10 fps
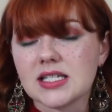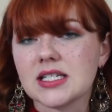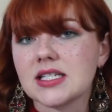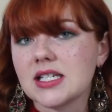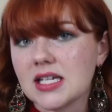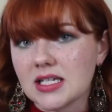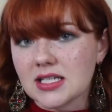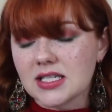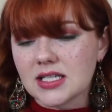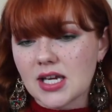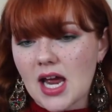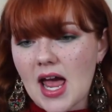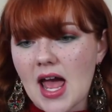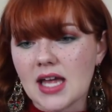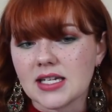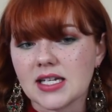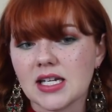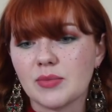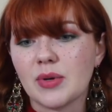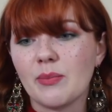deceased, and he
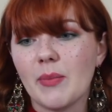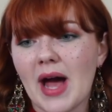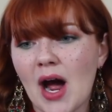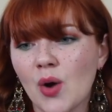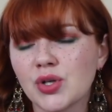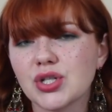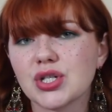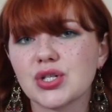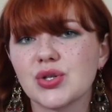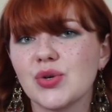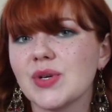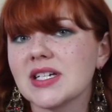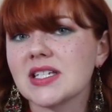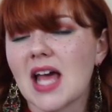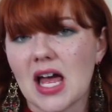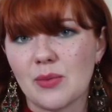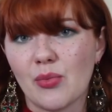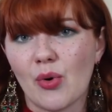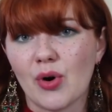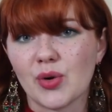had been bound to his
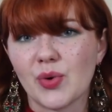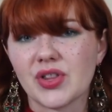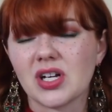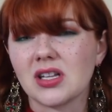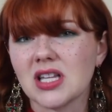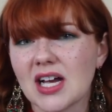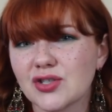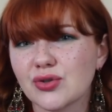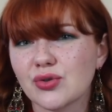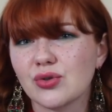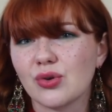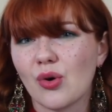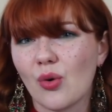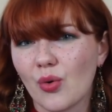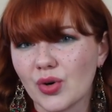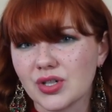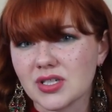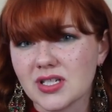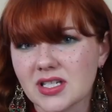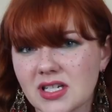headboard with electrical
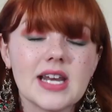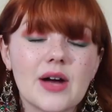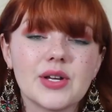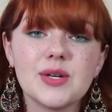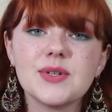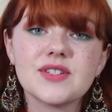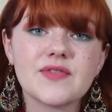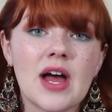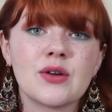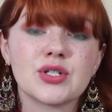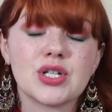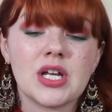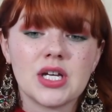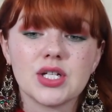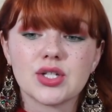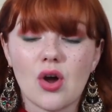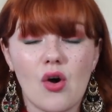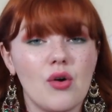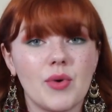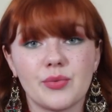cords. Now, he was found in his
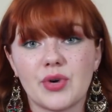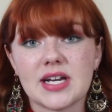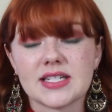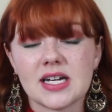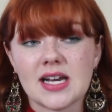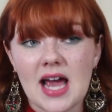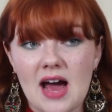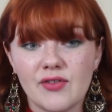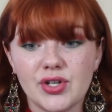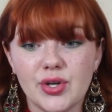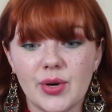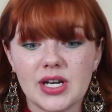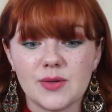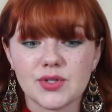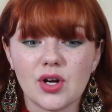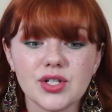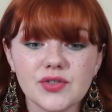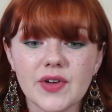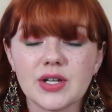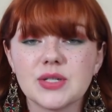home on Prescott Avenue, and he was
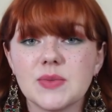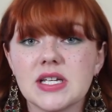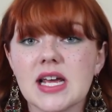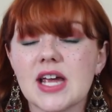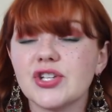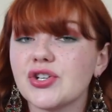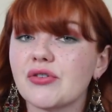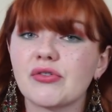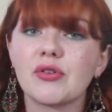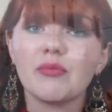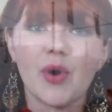also found to be a General